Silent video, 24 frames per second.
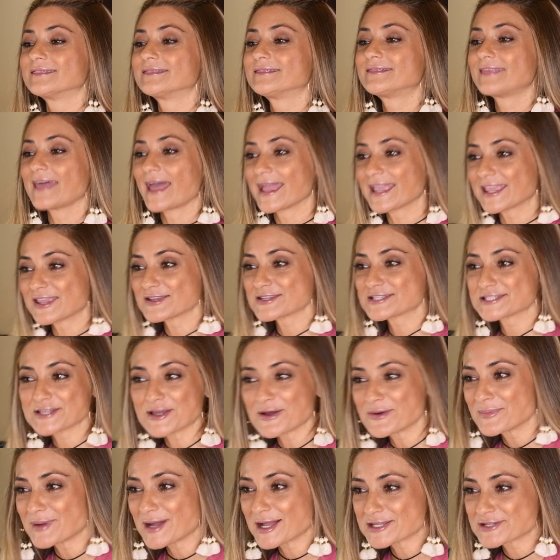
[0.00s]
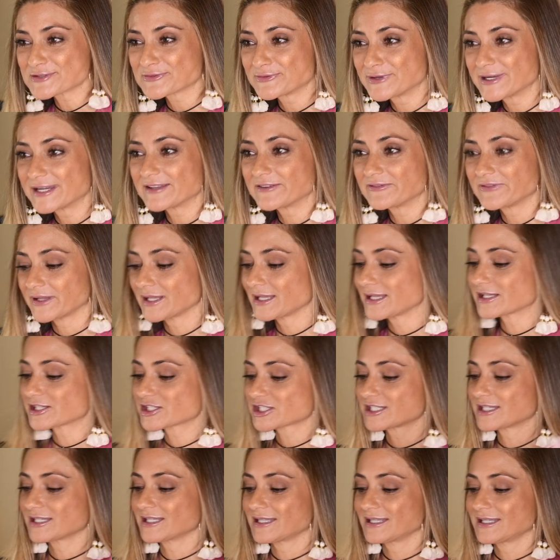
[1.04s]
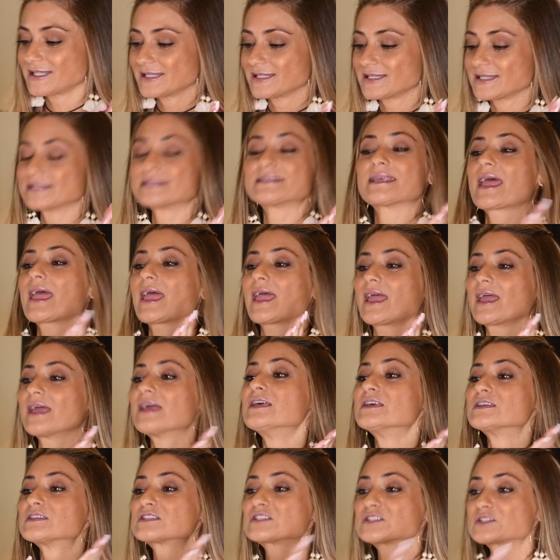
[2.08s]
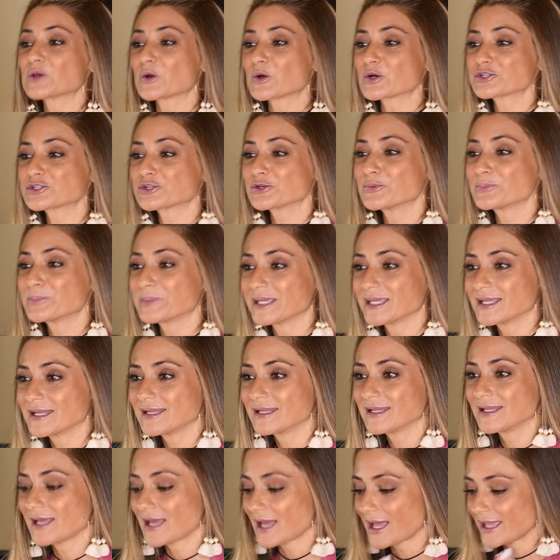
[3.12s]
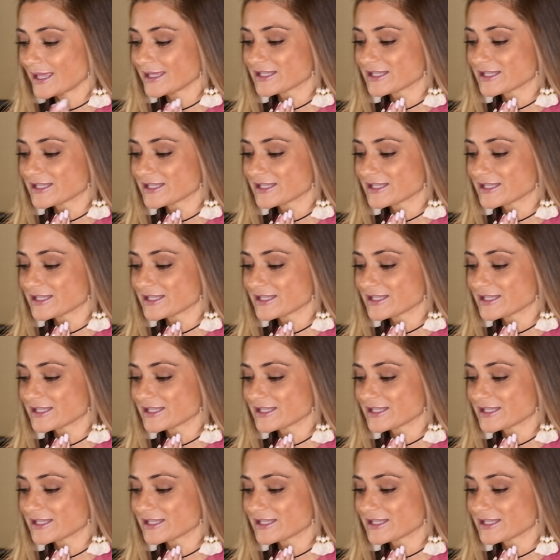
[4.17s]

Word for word: Thank you so much, Rita Vee. She is a social media